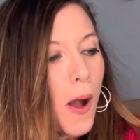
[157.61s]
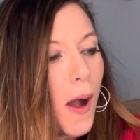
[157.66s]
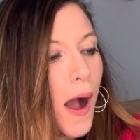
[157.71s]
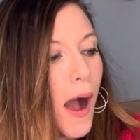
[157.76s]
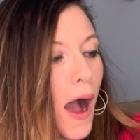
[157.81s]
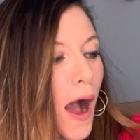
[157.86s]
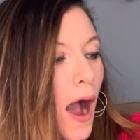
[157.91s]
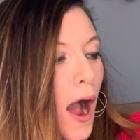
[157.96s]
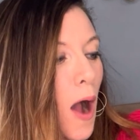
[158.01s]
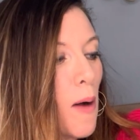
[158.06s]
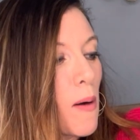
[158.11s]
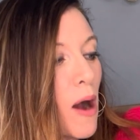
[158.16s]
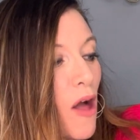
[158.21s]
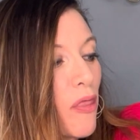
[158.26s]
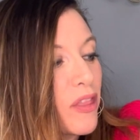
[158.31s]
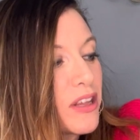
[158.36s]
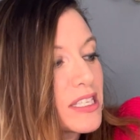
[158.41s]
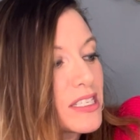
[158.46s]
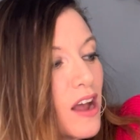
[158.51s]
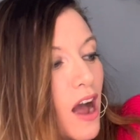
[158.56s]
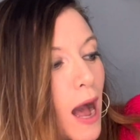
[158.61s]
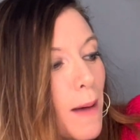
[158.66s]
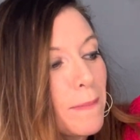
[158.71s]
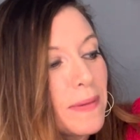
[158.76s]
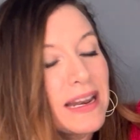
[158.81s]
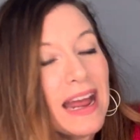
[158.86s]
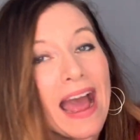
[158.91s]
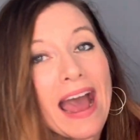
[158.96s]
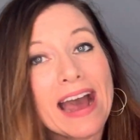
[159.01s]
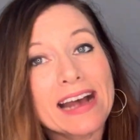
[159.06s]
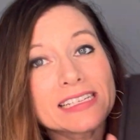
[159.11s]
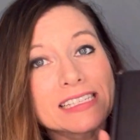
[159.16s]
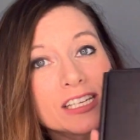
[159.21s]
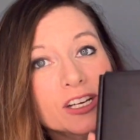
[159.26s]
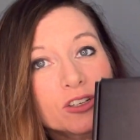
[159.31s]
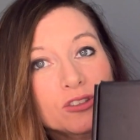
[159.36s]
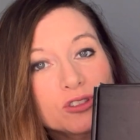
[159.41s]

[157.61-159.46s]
On the top, it has their